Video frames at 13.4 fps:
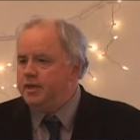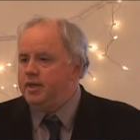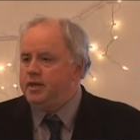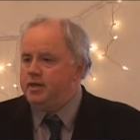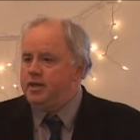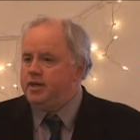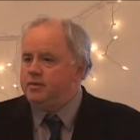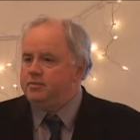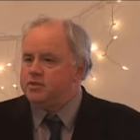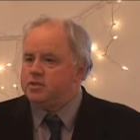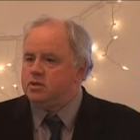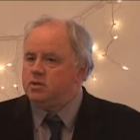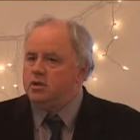And um,
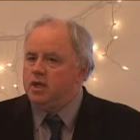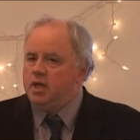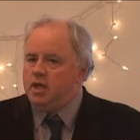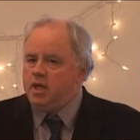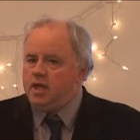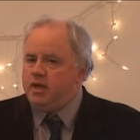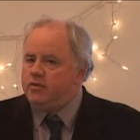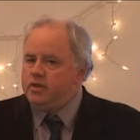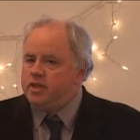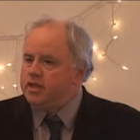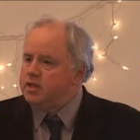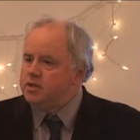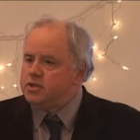so
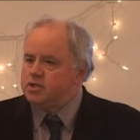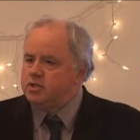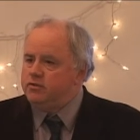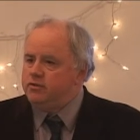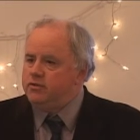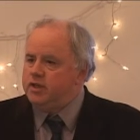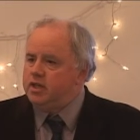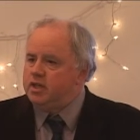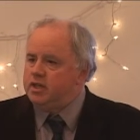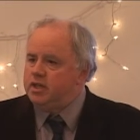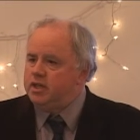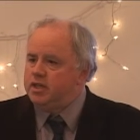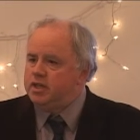everything else should
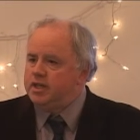fit.